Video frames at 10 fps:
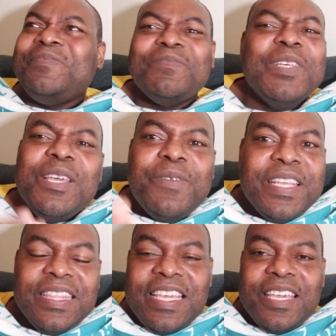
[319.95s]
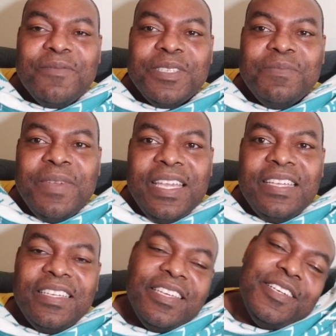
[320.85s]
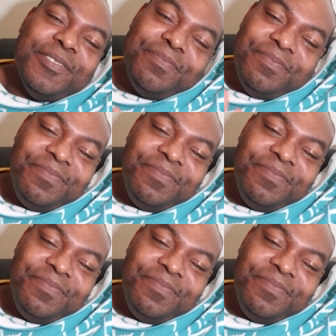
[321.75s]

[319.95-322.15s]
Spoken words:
But they wouldn't think it was me, you know?